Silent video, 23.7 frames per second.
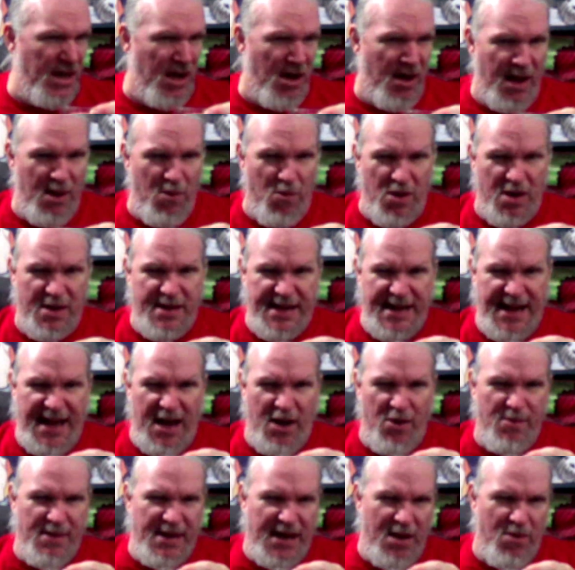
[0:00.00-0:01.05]
work it
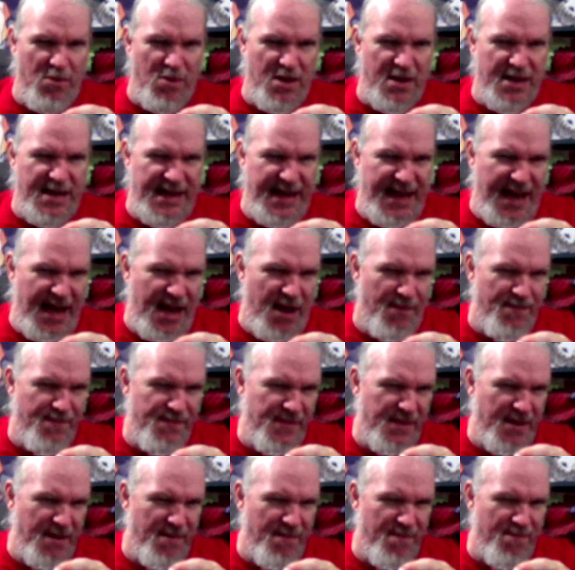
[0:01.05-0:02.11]
out when I work it out.
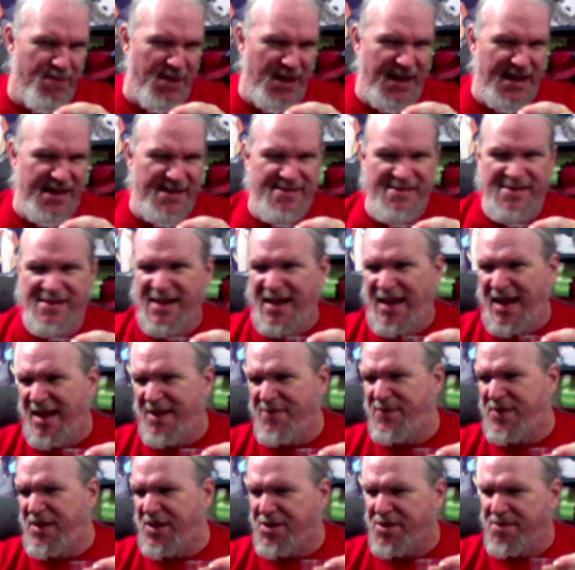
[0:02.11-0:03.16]
But I'm
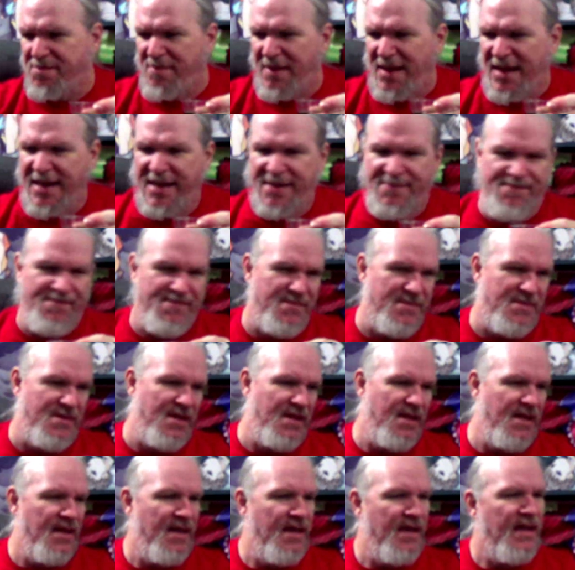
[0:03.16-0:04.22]
just, my
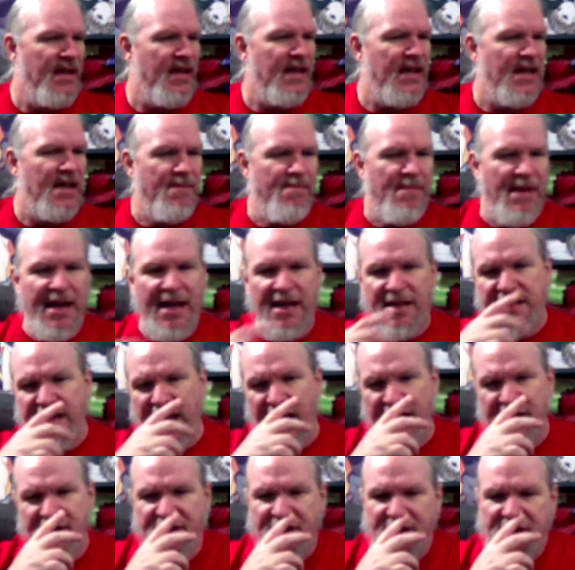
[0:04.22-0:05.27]

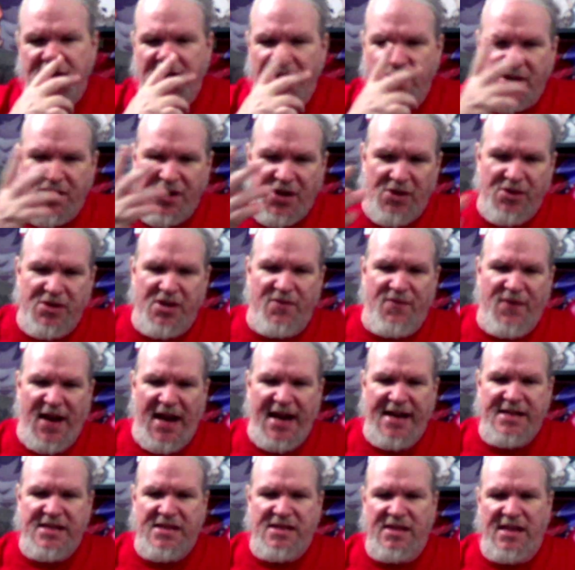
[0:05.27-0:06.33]
attentions are so
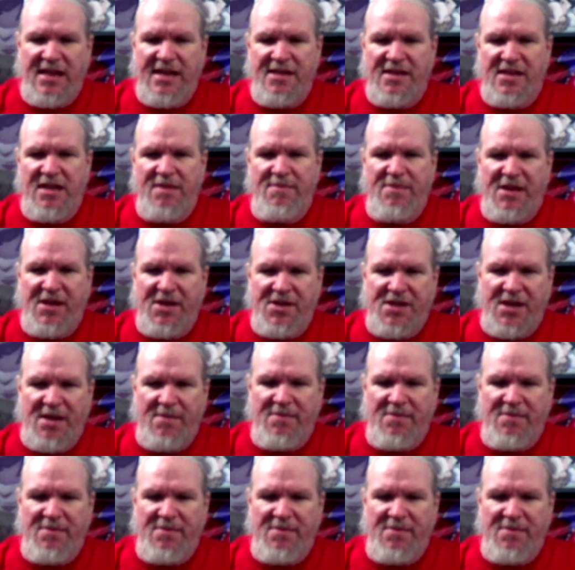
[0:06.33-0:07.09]
divided lately because